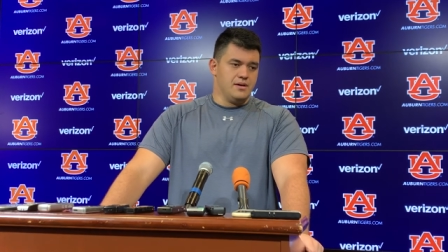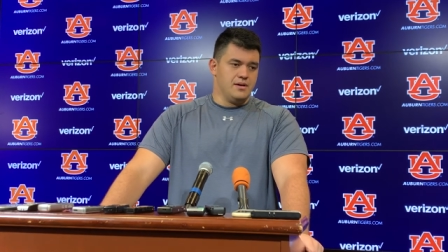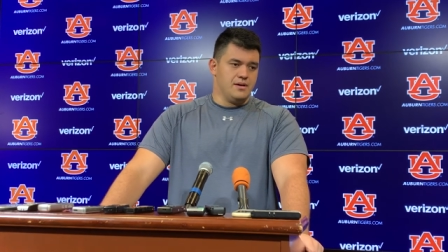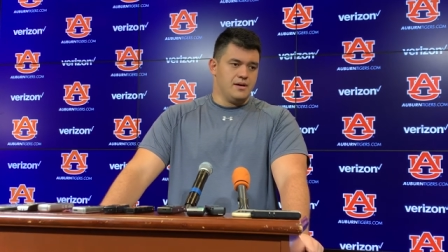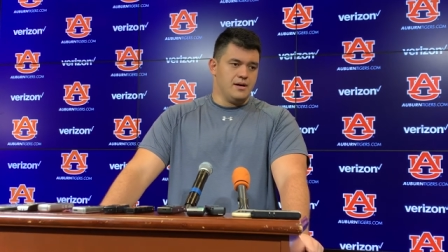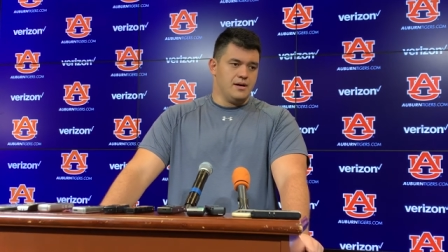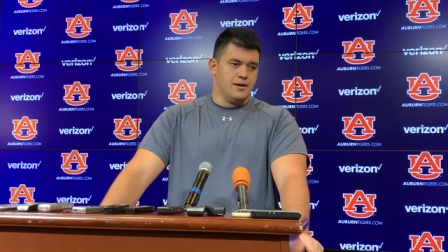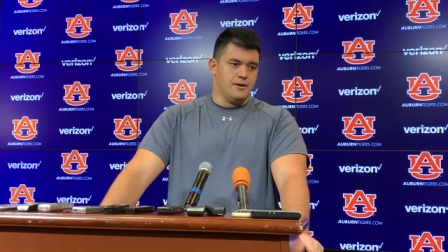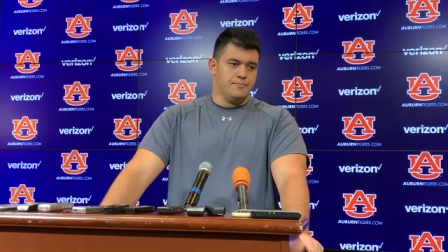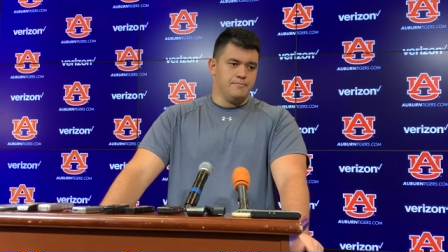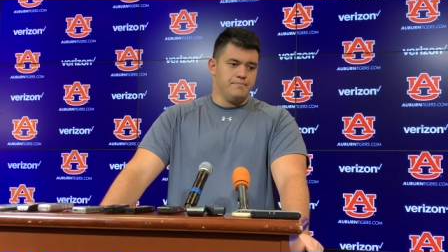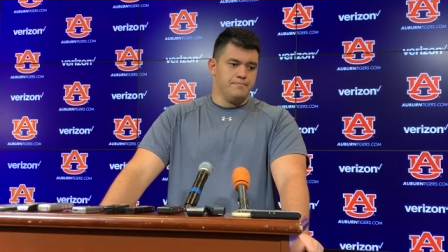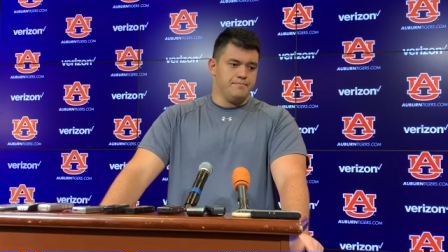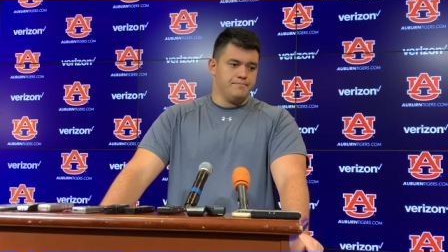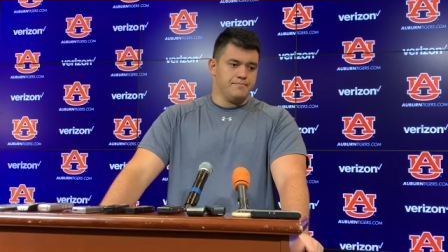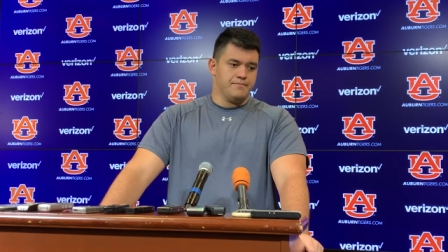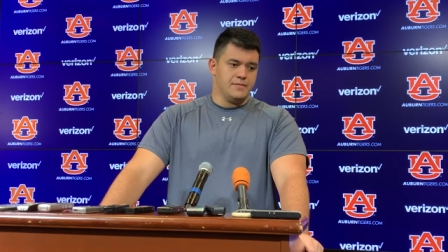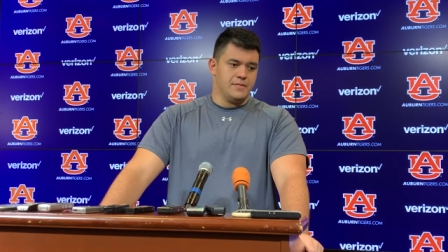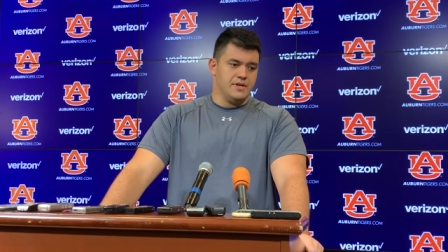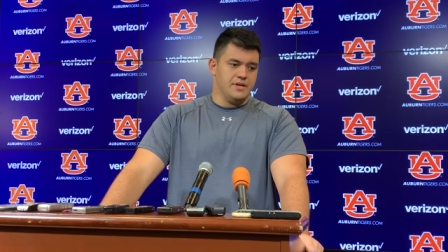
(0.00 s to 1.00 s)
um,
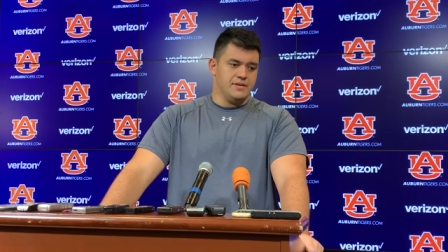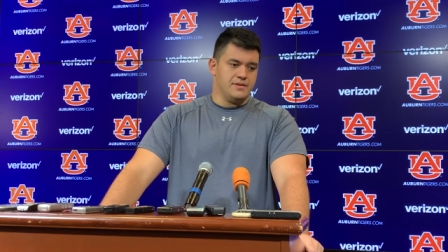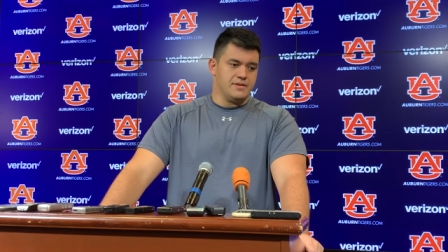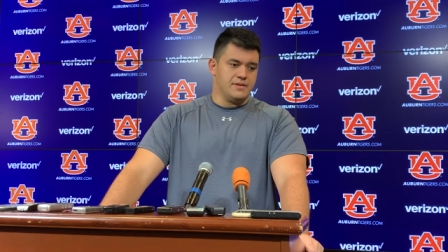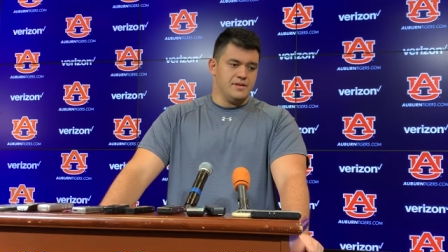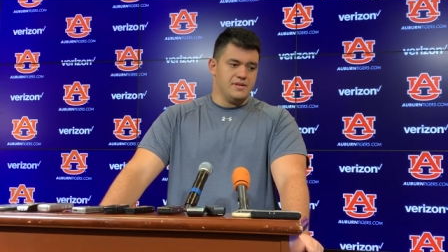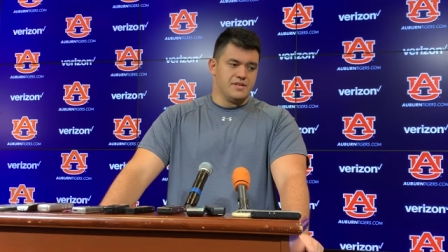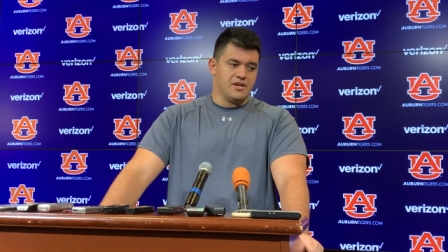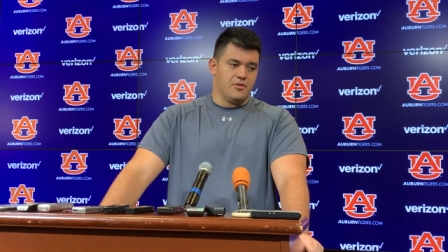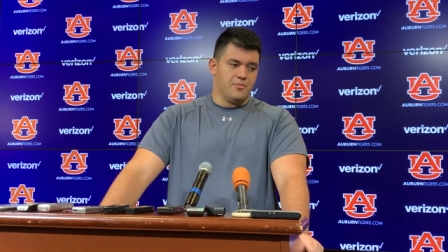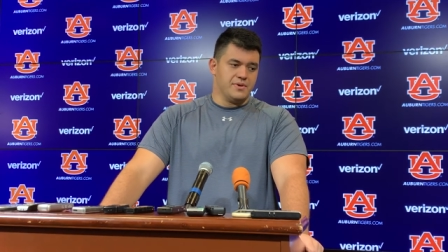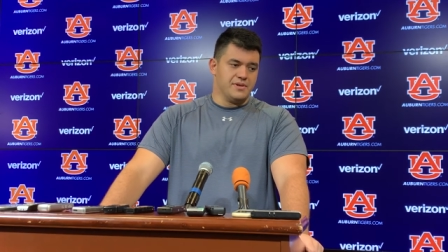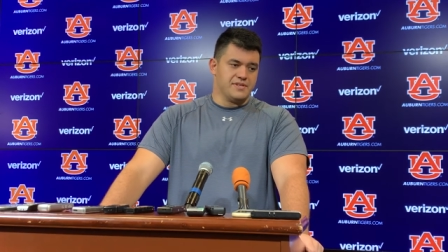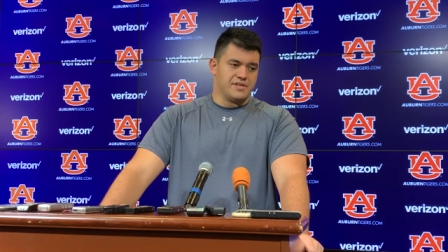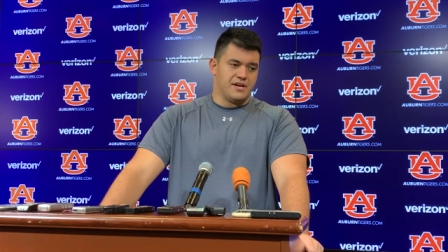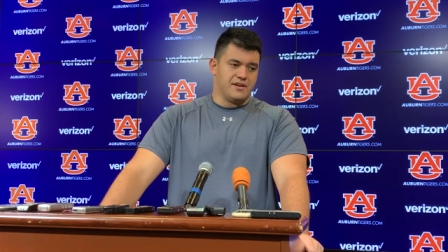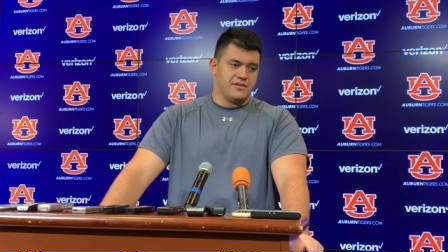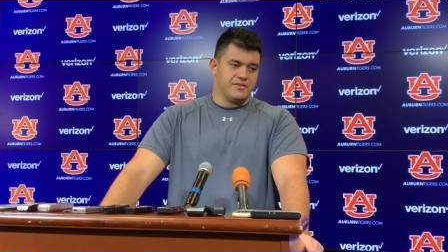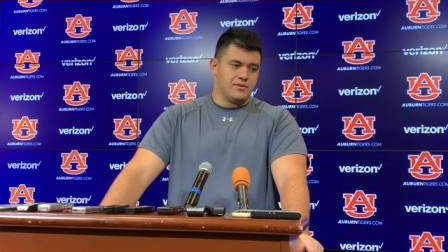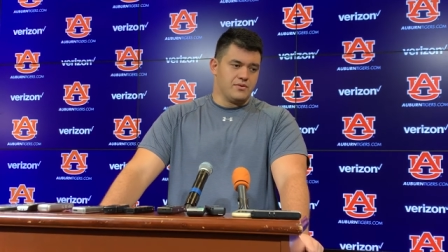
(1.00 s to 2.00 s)
he's he's helping us
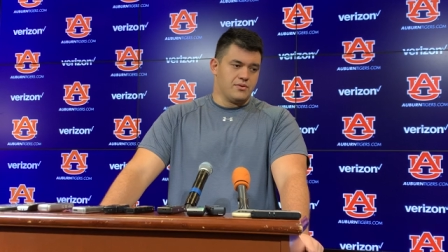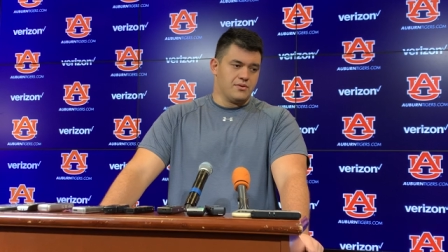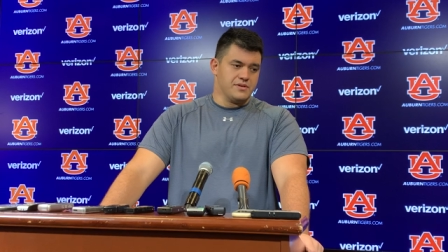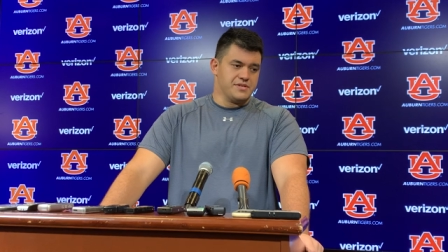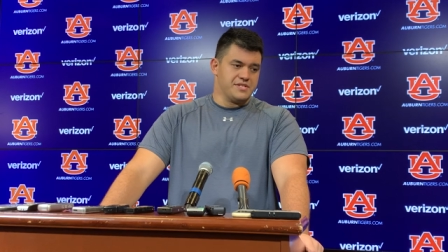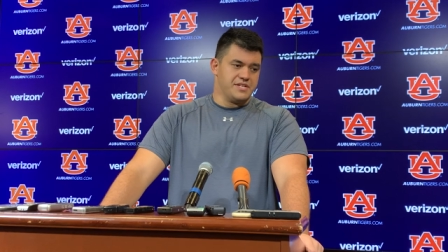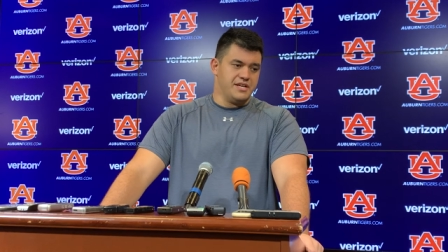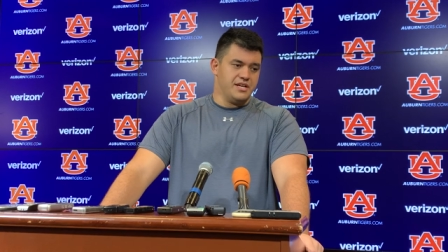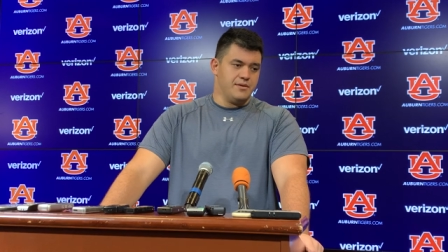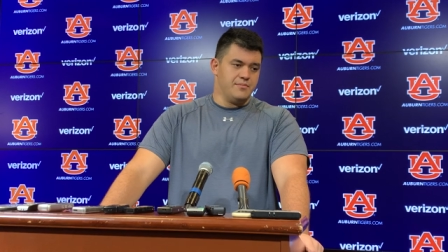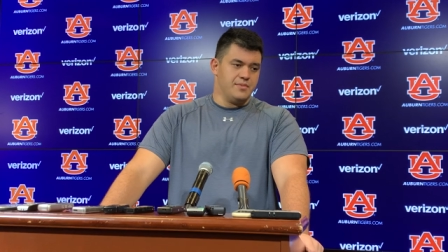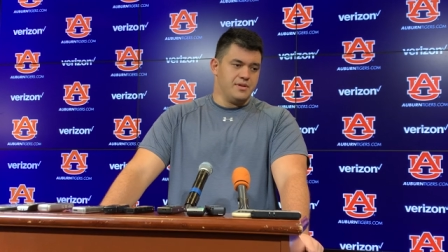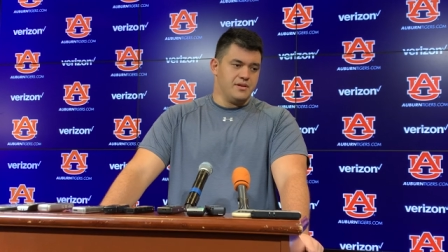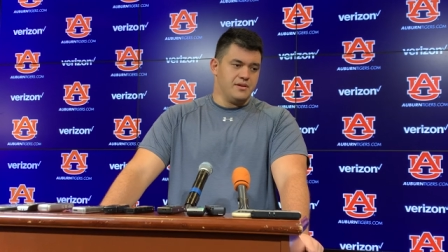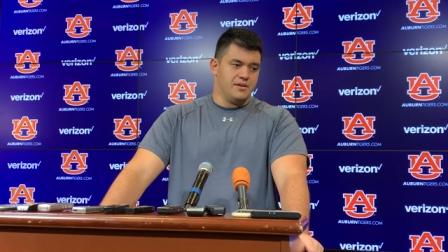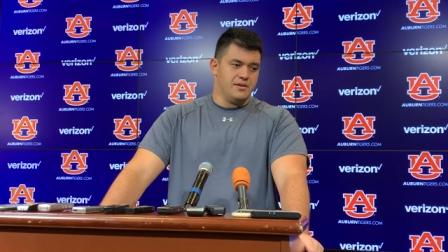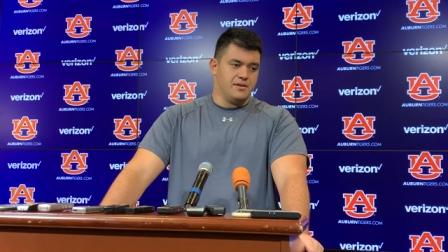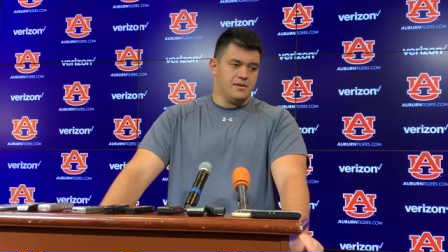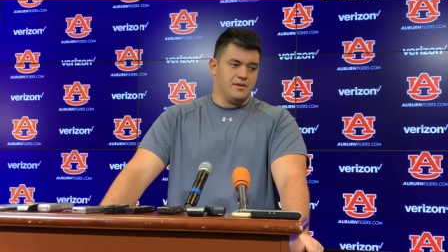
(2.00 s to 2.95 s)
out on the orange team, and